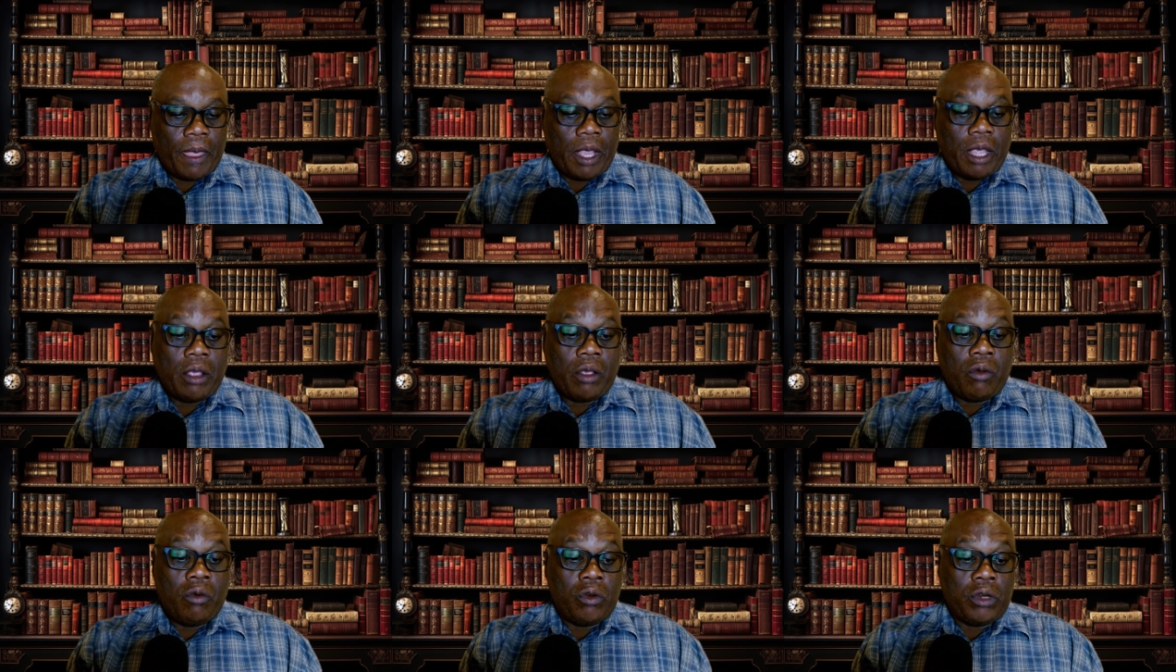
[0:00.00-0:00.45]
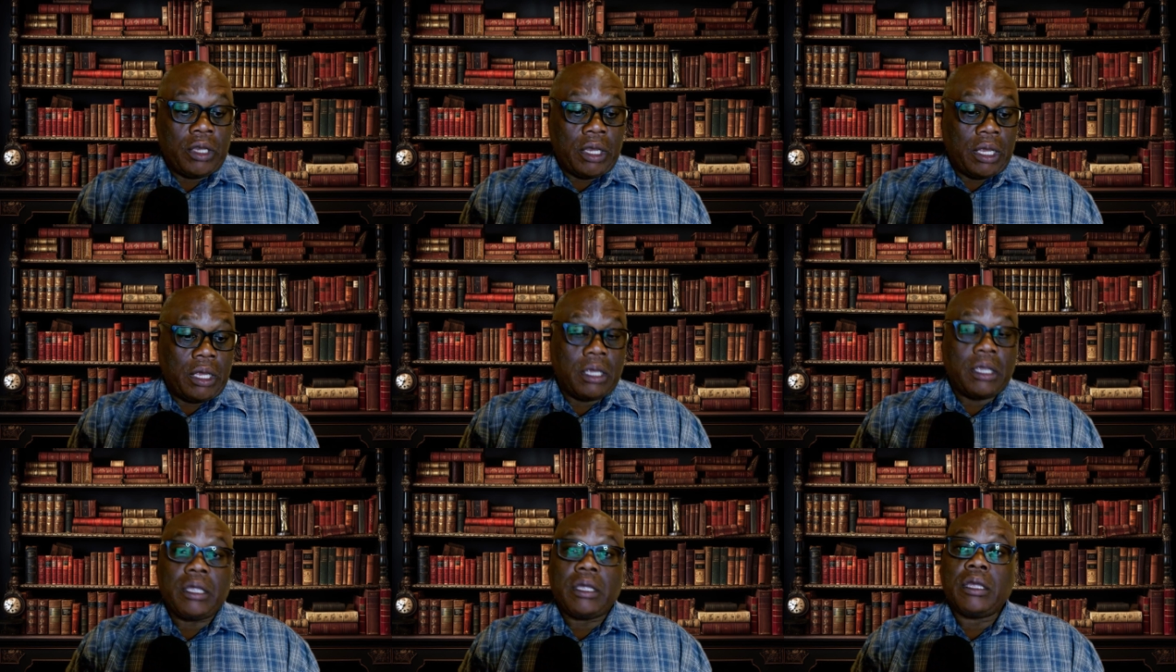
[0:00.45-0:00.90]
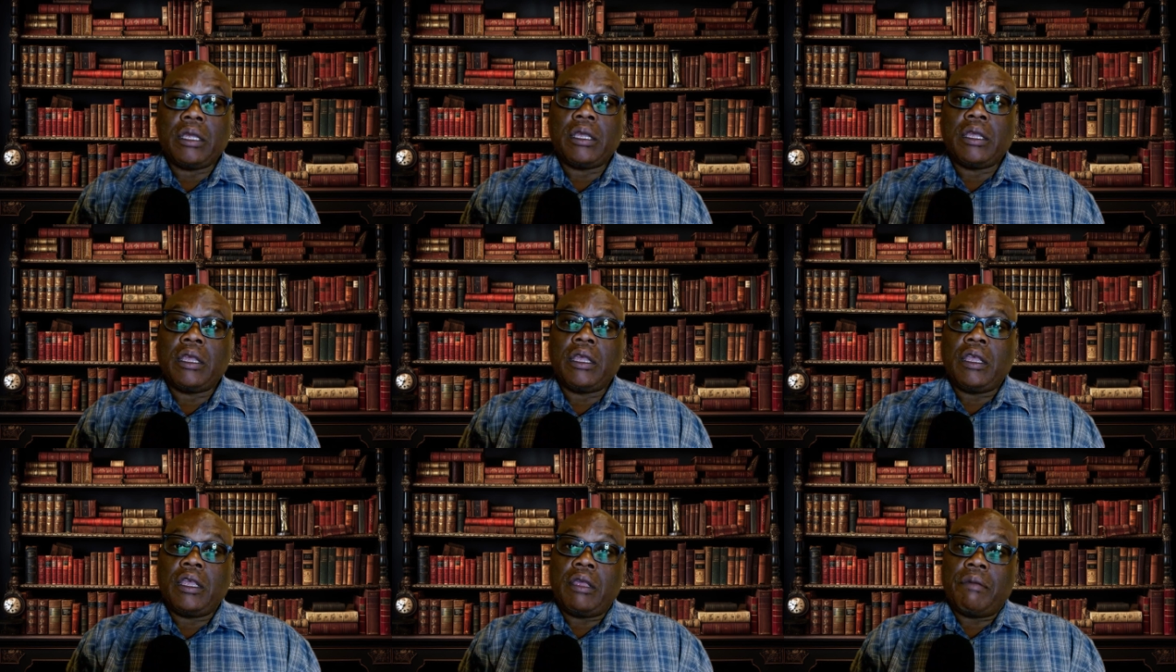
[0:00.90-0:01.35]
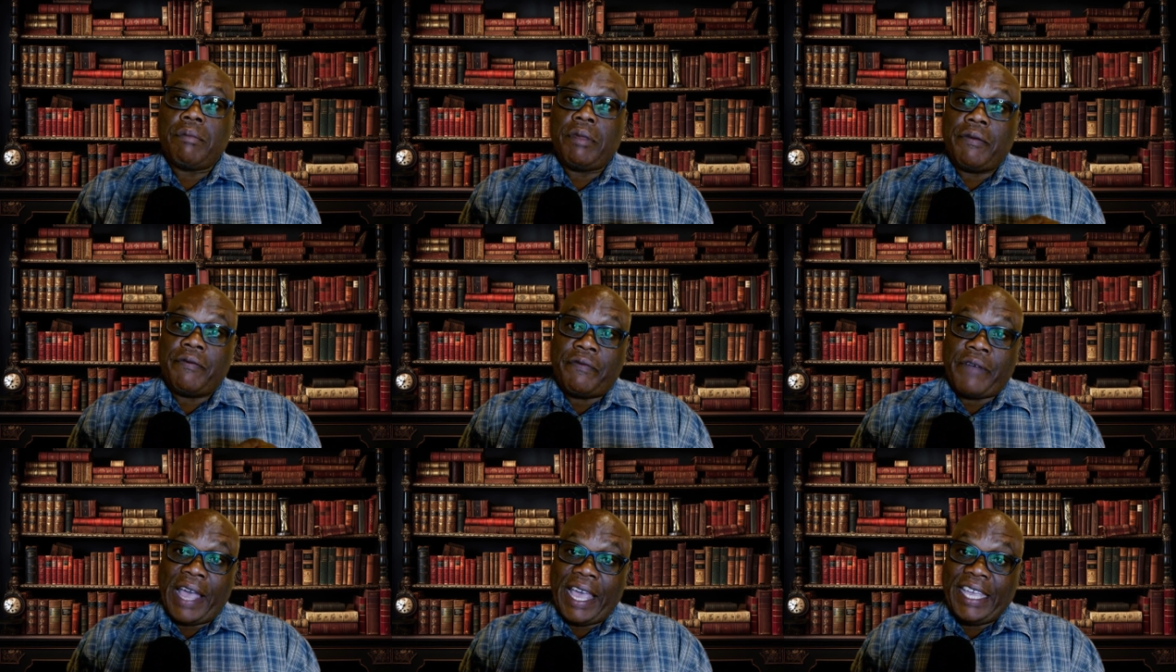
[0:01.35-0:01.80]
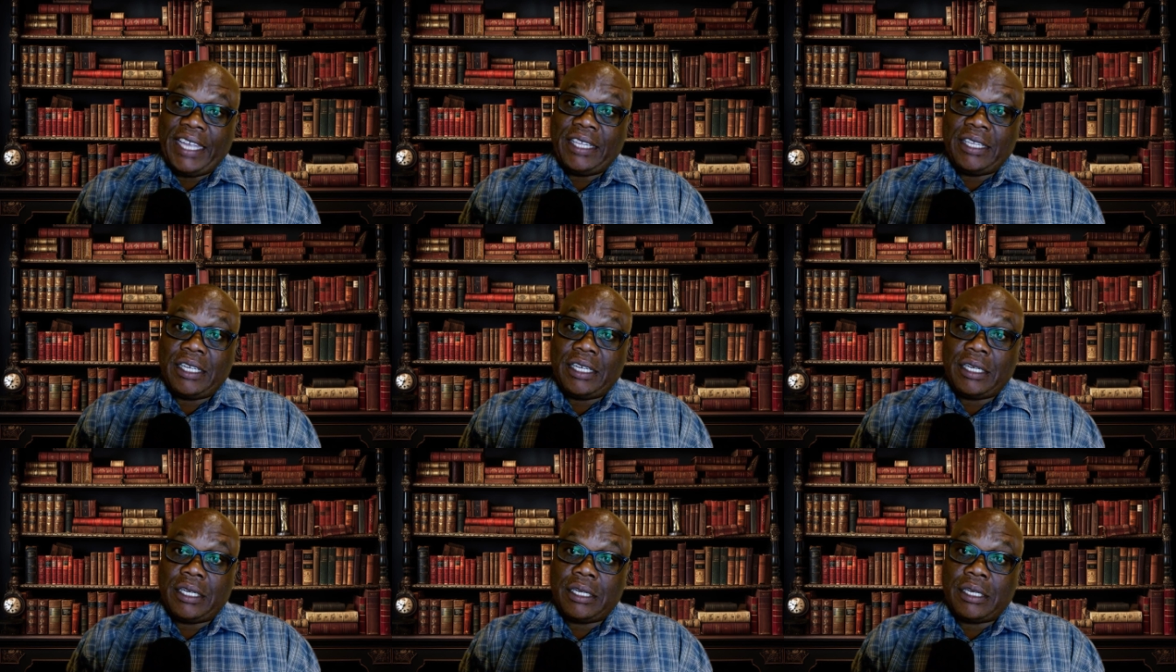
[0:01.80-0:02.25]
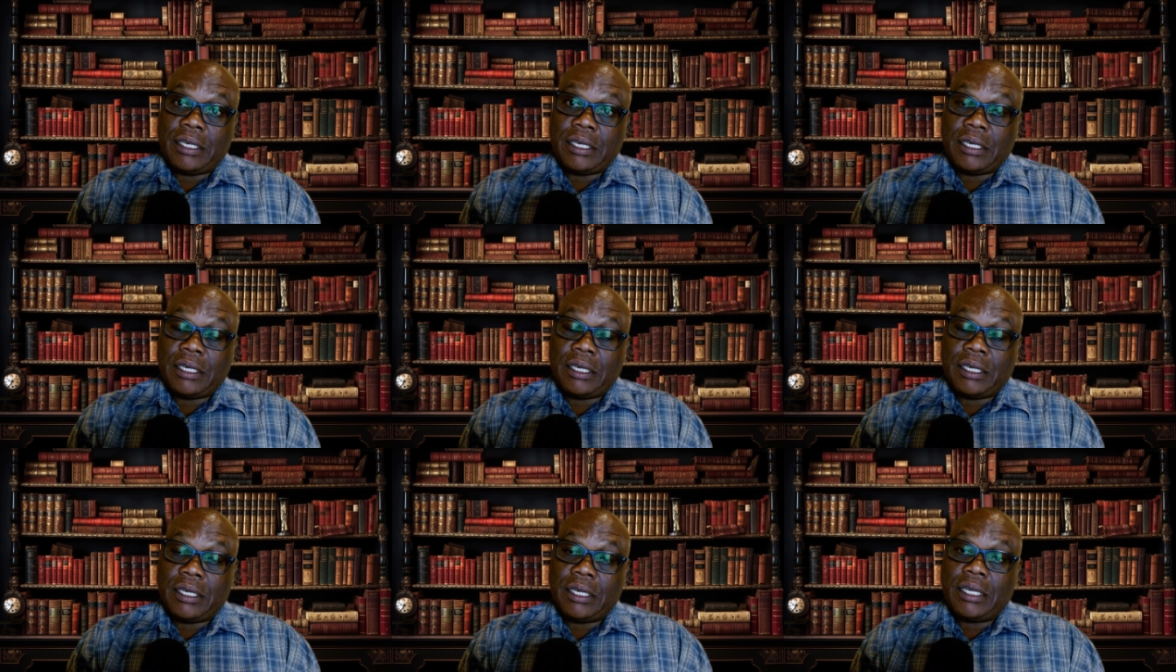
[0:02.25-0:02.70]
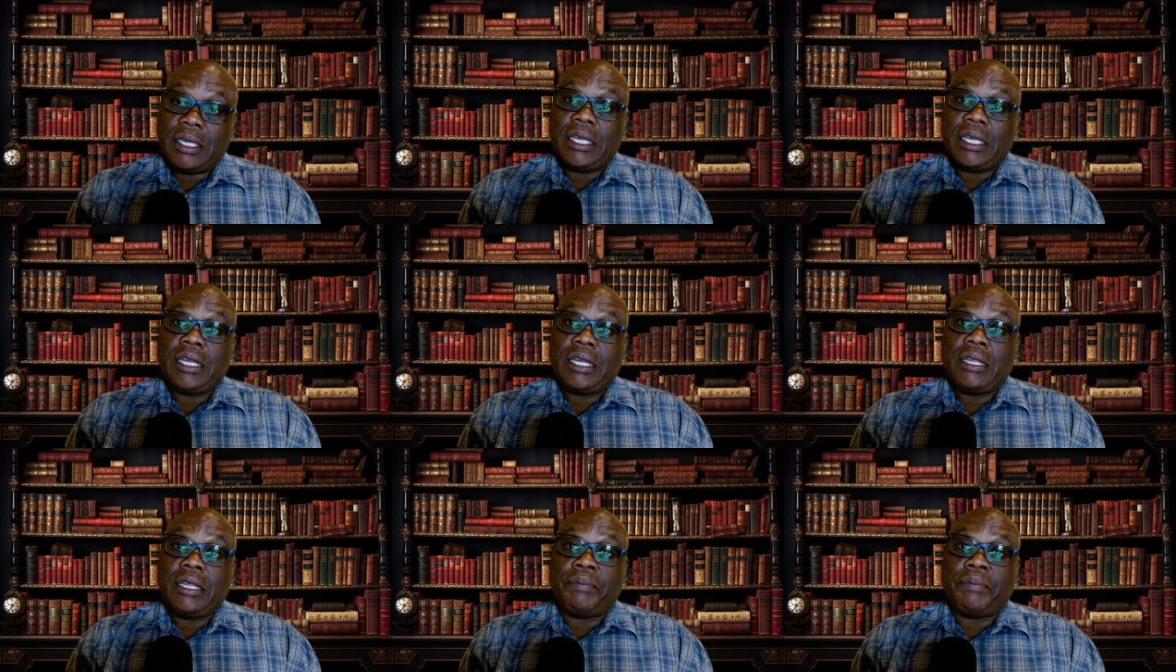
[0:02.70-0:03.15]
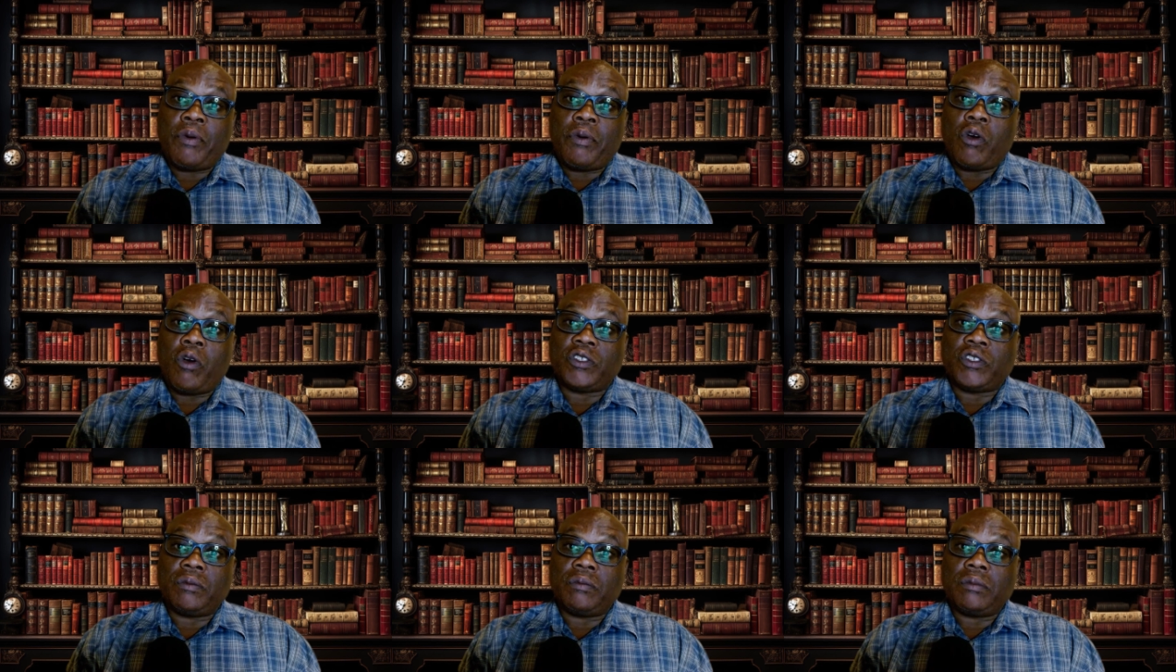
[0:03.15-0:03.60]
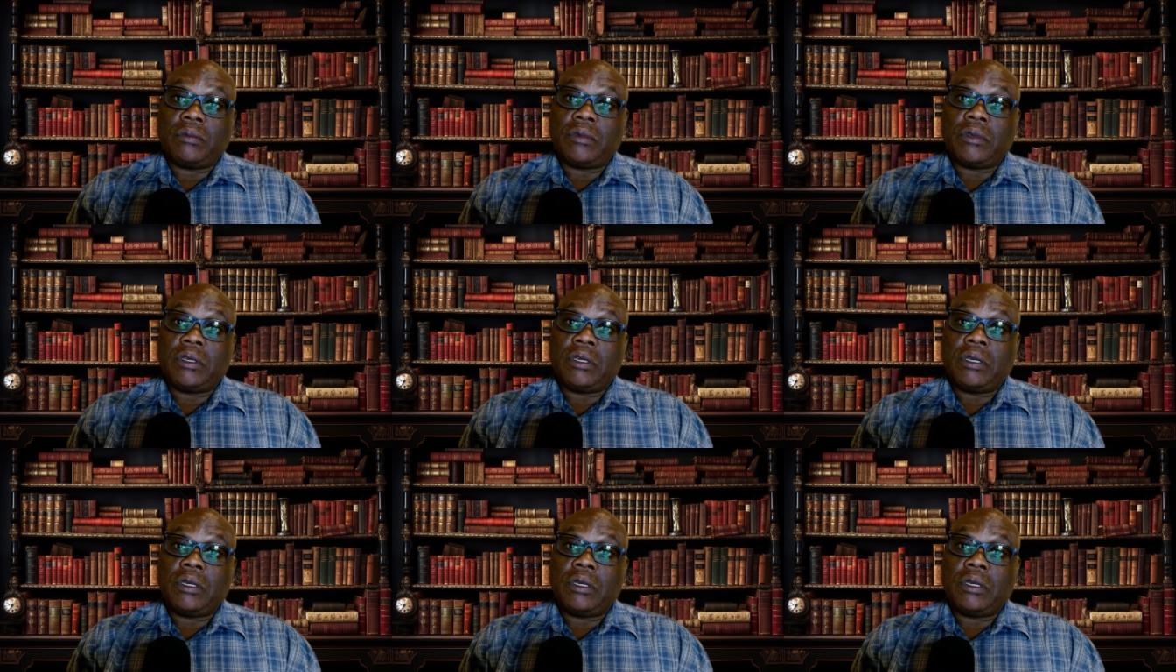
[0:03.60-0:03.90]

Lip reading: could be fined, the person